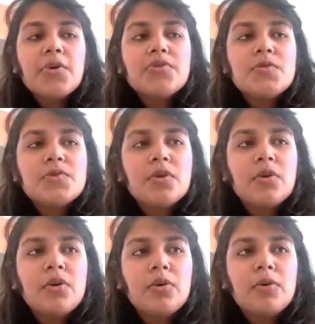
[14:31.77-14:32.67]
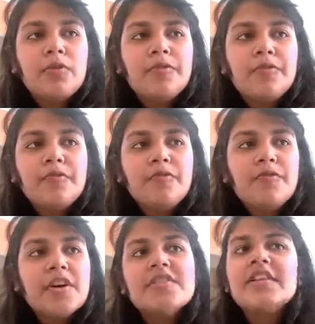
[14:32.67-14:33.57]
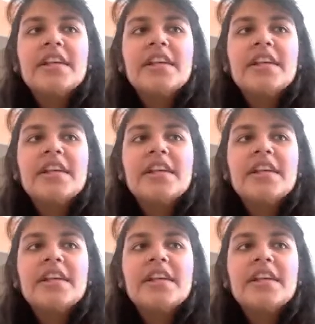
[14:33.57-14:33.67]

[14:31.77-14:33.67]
So firstly,